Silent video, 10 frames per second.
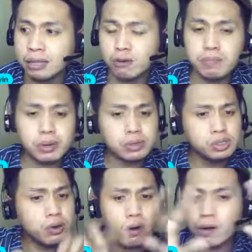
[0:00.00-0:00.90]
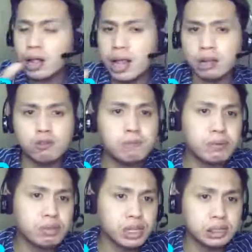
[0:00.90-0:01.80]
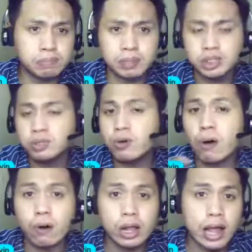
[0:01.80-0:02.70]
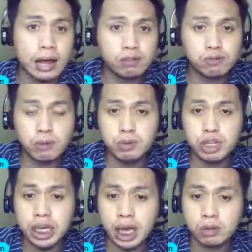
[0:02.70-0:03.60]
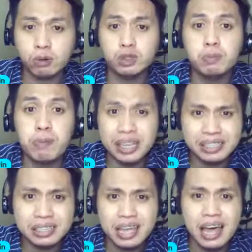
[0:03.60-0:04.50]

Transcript: because there are a lot of participants, there are a lot of communicators present